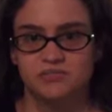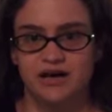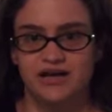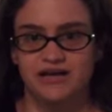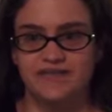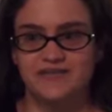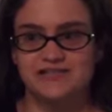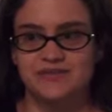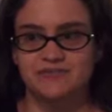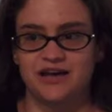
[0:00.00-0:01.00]
But at the
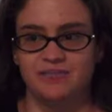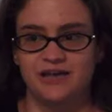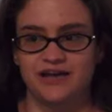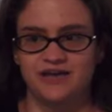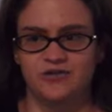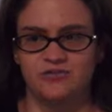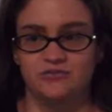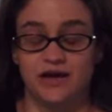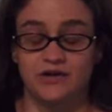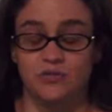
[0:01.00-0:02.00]
same time, like I don't,
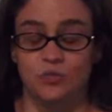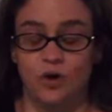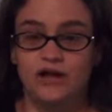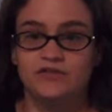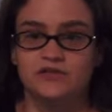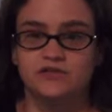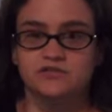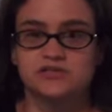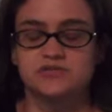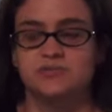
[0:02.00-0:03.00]
I don't want to
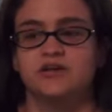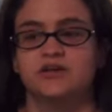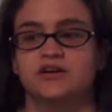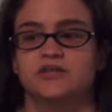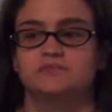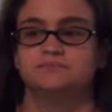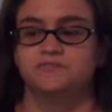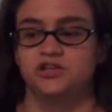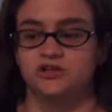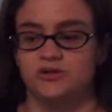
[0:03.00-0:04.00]
lose it, but you know,
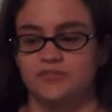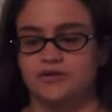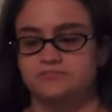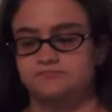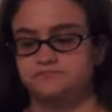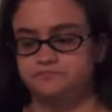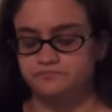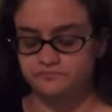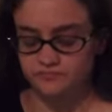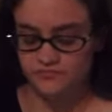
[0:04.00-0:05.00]
you know what I
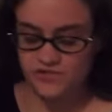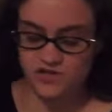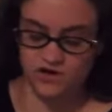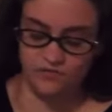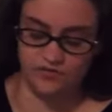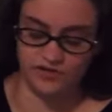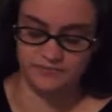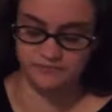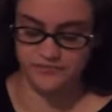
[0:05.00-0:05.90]
mean. Hopefully.